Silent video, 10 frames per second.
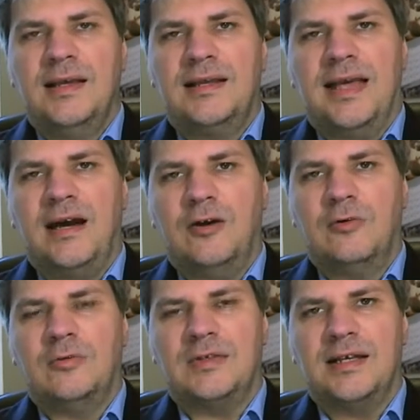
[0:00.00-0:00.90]

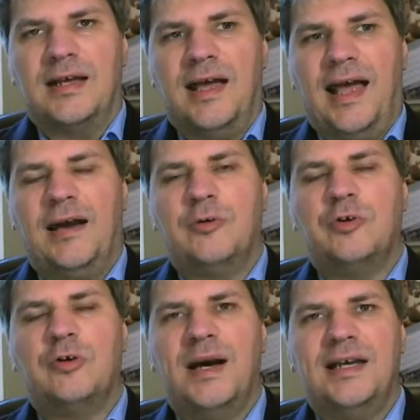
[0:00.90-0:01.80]
Now, how
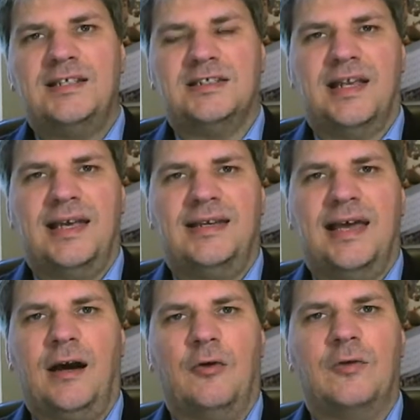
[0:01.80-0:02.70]
your page is laid
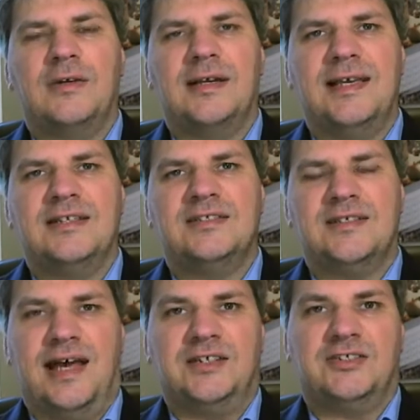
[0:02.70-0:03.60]
out isn't
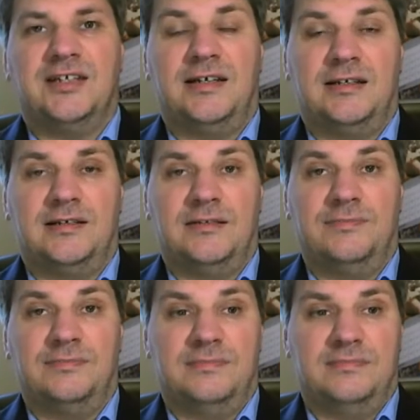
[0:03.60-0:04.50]
actually a
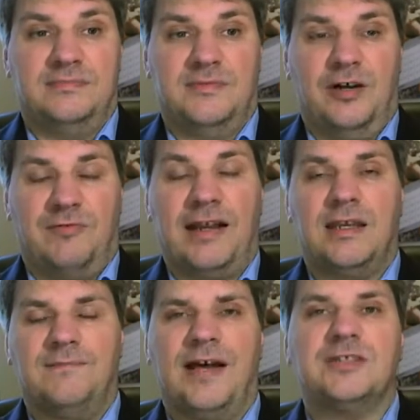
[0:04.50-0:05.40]

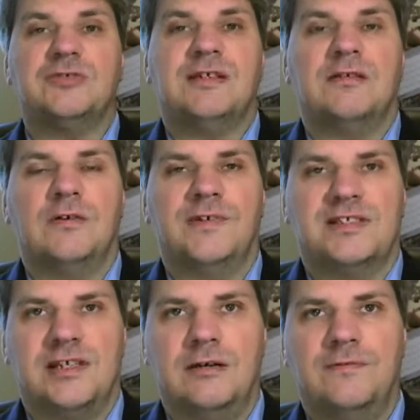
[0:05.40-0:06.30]
ranking factor in and of
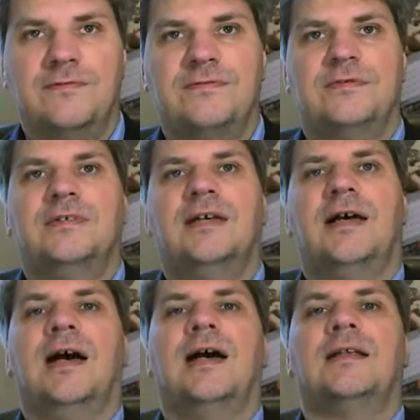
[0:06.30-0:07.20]
itself.
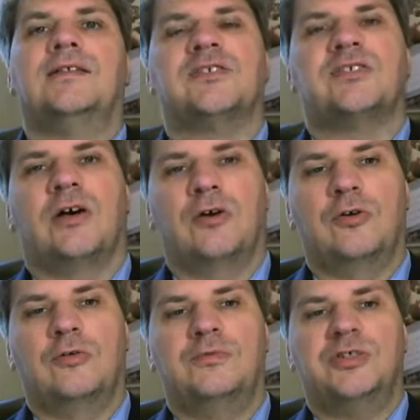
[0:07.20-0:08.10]
And
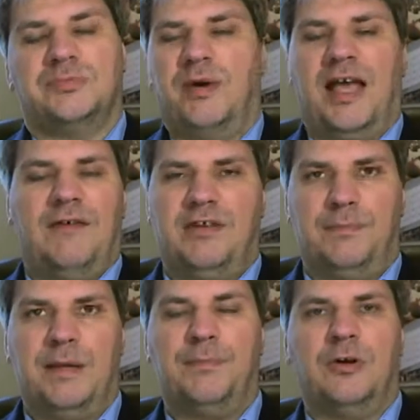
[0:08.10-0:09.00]
so just by having a
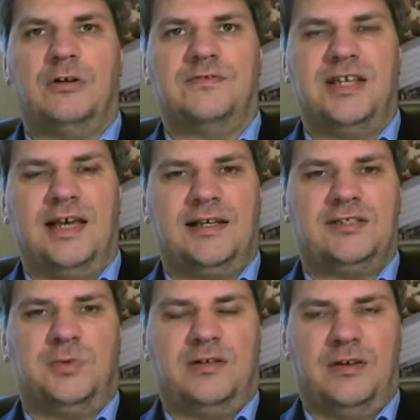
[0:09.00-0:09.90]
big block of
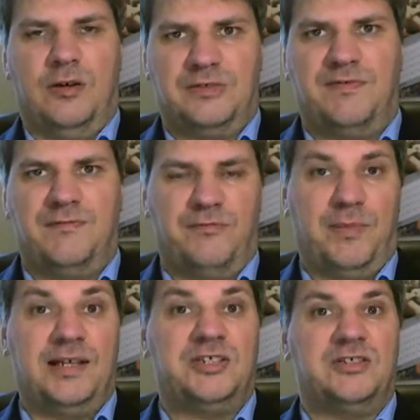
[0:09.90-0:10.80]
text with lots of
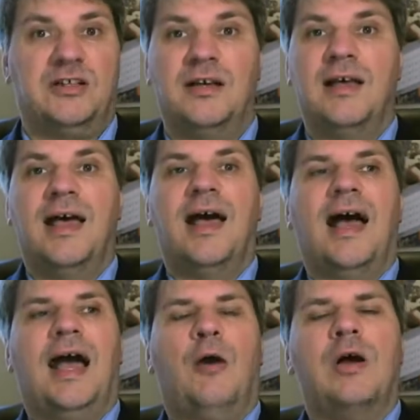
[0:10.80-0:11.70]
information,
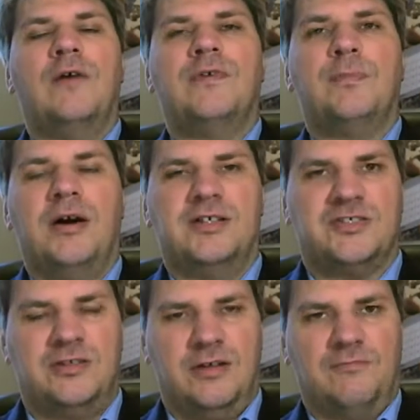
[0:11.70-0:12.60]
however
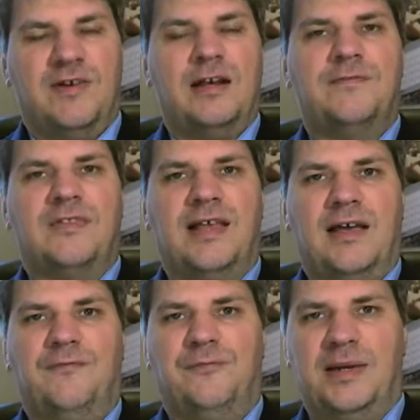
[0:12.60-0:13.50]
pertinent and relevant that
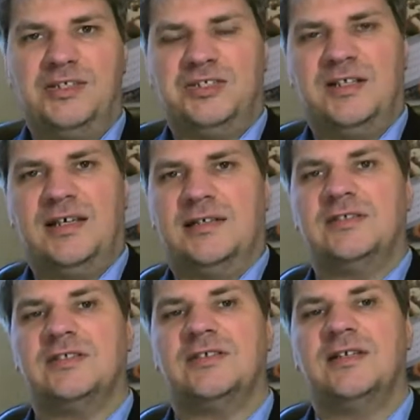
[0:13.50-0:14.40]
information
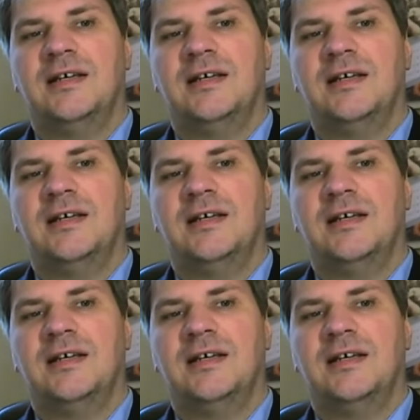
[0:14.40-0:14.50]
is